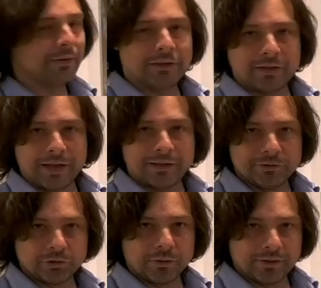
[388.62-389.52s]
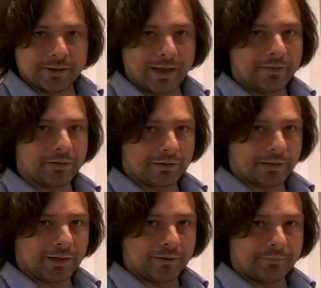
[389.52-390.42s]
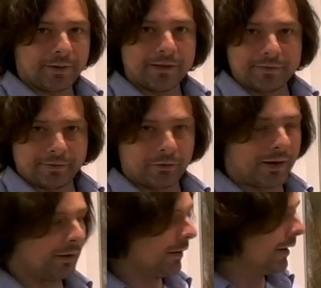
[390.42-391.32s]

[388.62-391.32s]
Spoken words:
of had joined together to kind of fight this greater